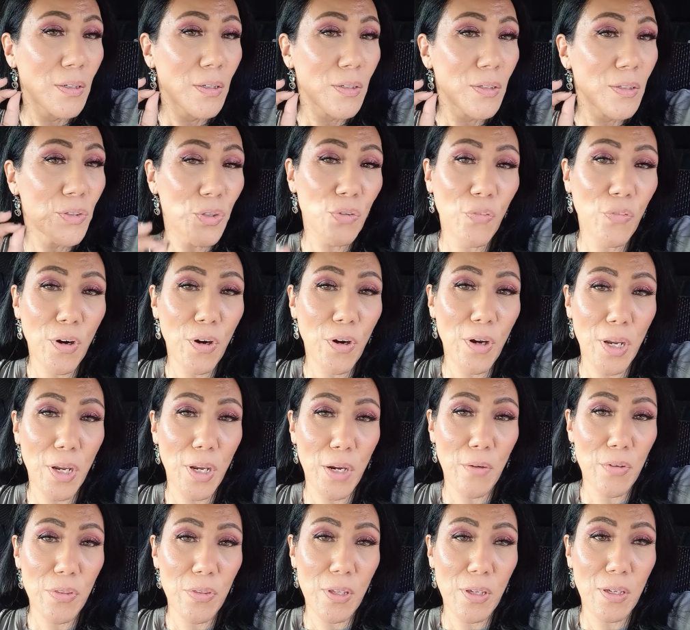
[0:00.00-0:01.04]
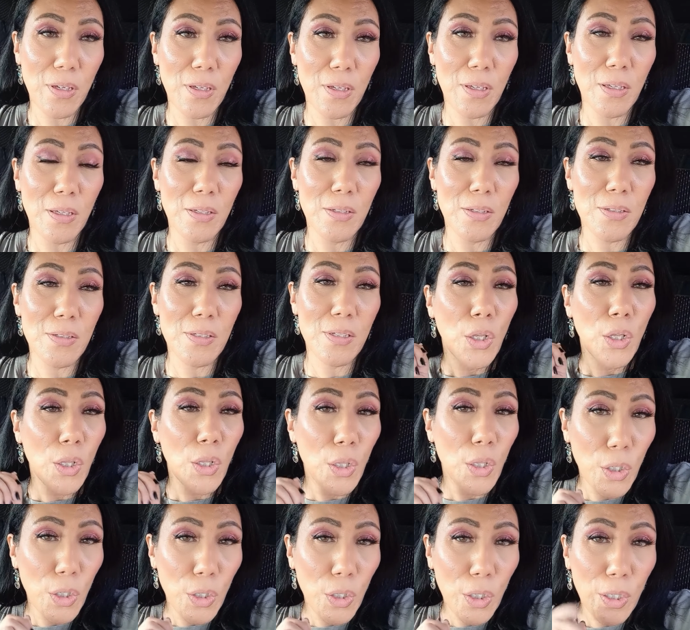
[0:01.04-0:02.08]
So far, everything is
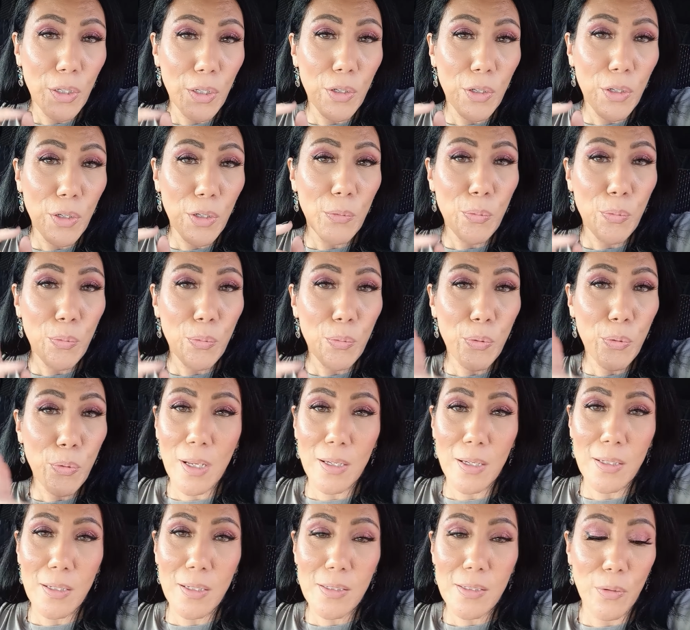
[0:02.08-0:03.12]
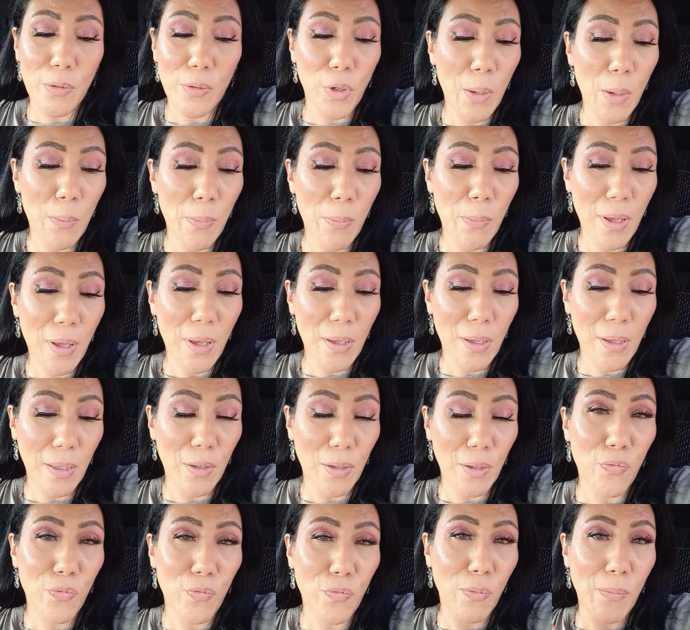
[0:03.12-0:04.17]
looking pretty nice, and I will come back in for
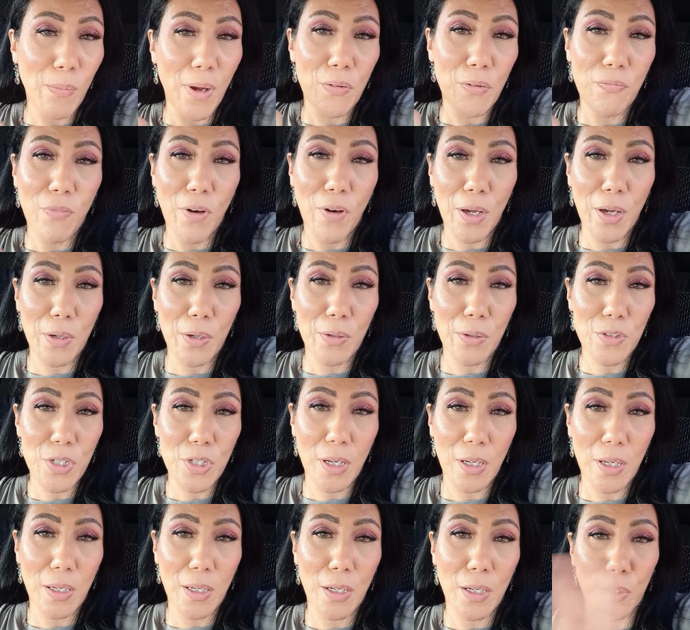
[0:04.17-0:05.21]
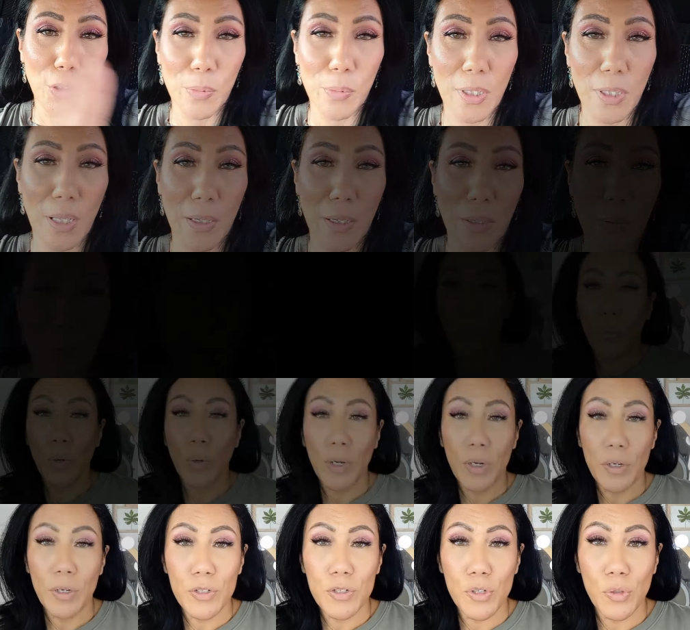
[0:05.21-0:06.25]
my final check-in a little bit later. We
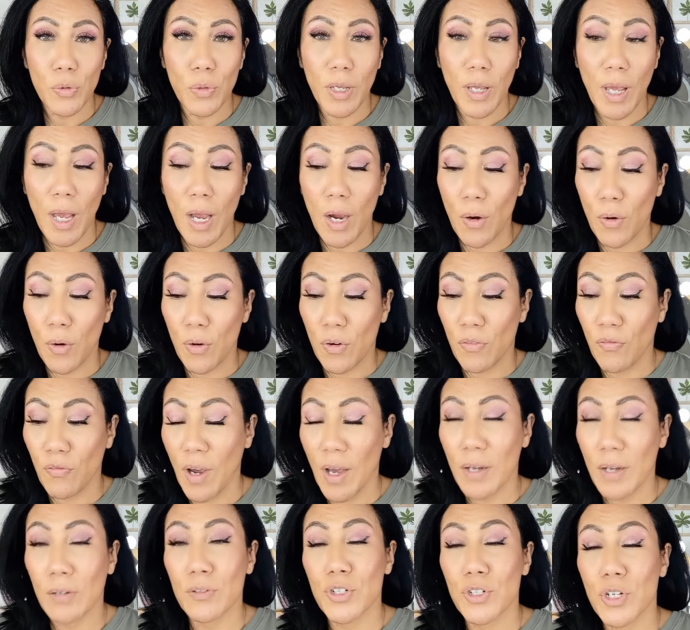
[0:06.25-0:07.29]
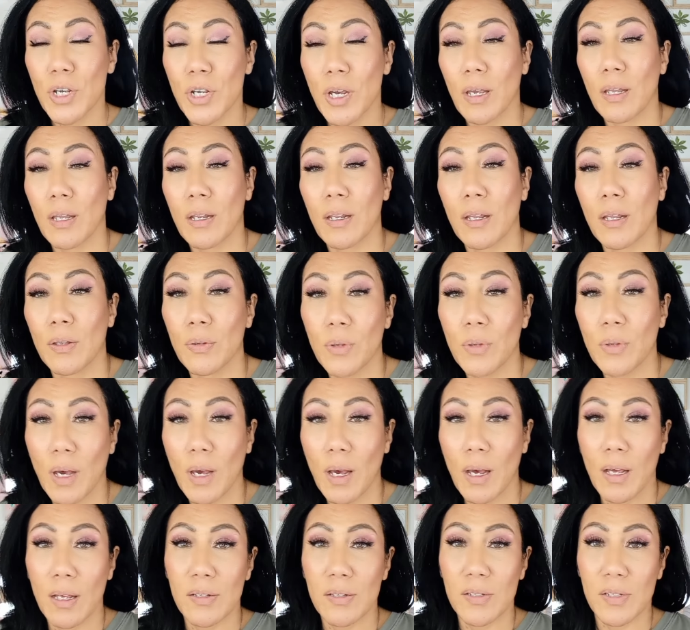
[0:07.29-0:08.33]
are doing our final check-in, and you
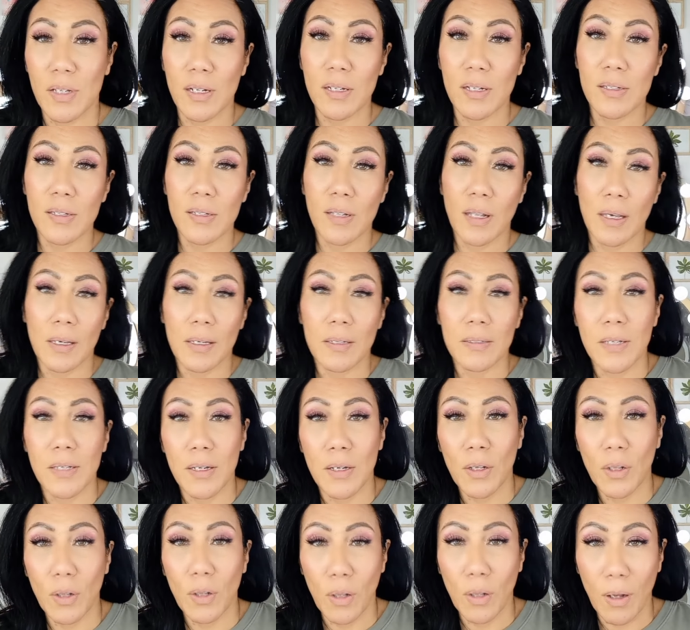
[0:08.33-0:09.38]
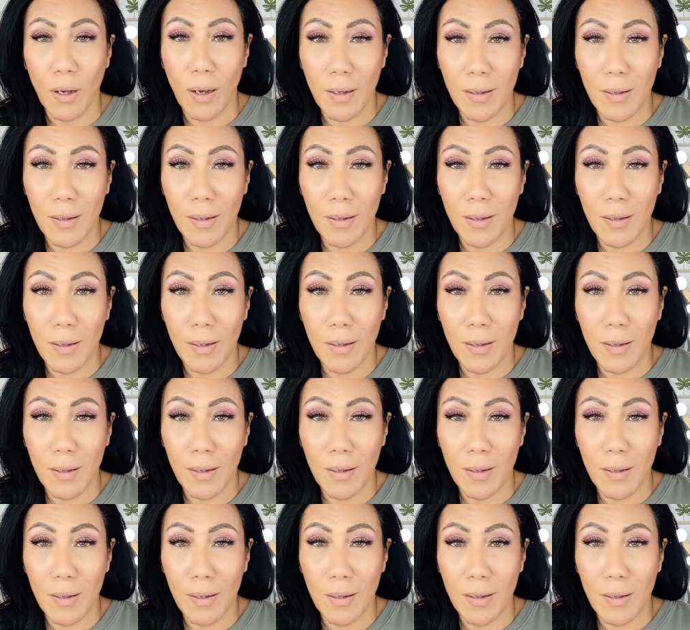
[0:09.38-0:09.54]
guys, it is like 10 o'clock.